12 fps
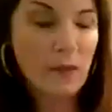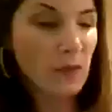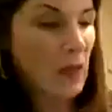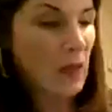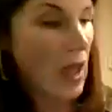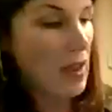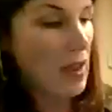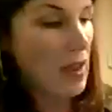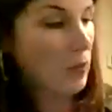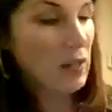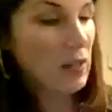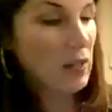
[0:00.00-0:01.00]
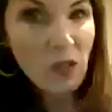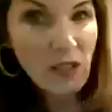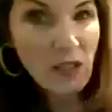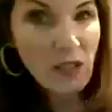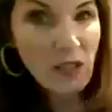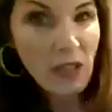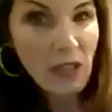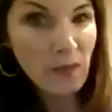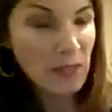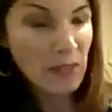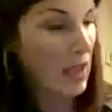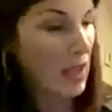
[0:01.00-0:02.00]
Okay, and now we're going to do the
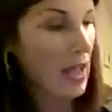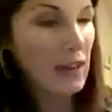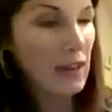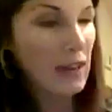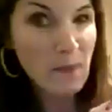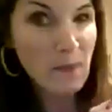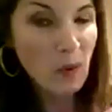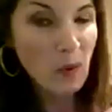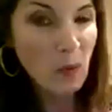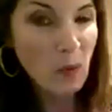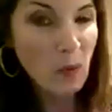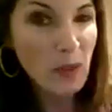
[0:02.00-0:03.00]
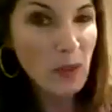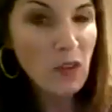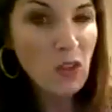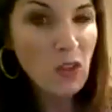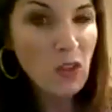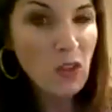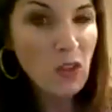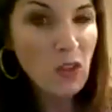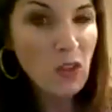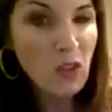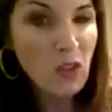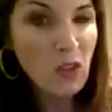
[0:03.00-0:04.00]
top of his head. And remember, when the video is
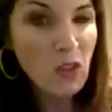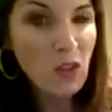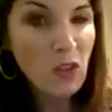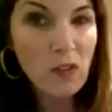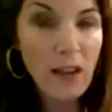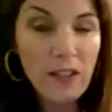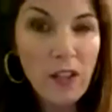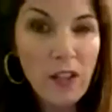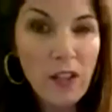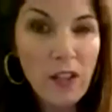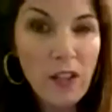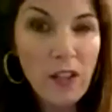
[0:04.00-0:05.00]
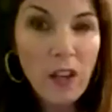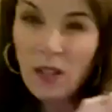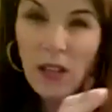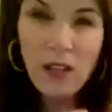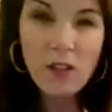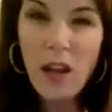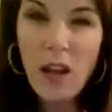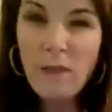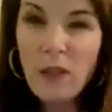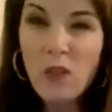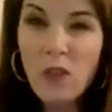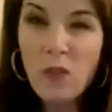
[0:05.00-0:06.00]
on, you don't have to go fast.
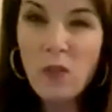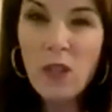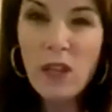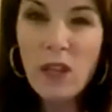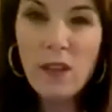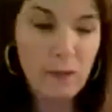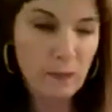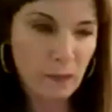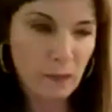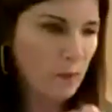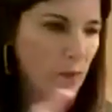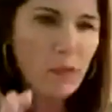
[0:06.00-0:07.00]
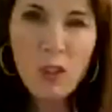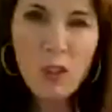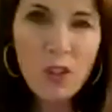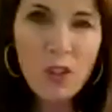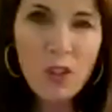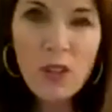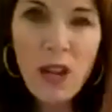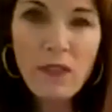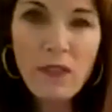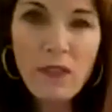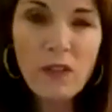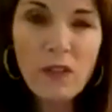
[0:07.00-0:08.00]
You can take your time and do this.
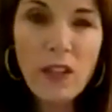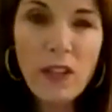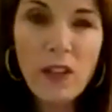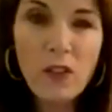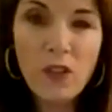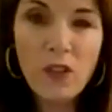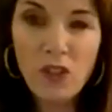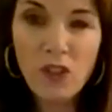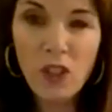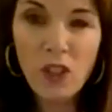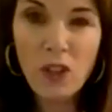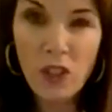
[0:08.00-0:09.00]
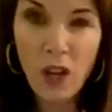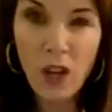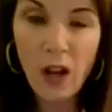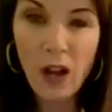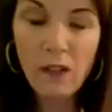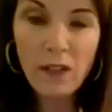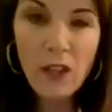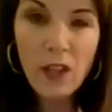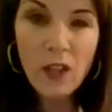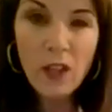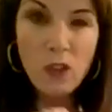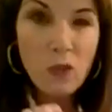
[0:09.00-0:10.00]
You can do it after the video turns
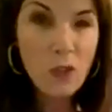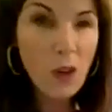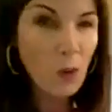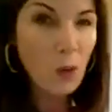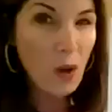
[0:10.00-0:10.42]
off.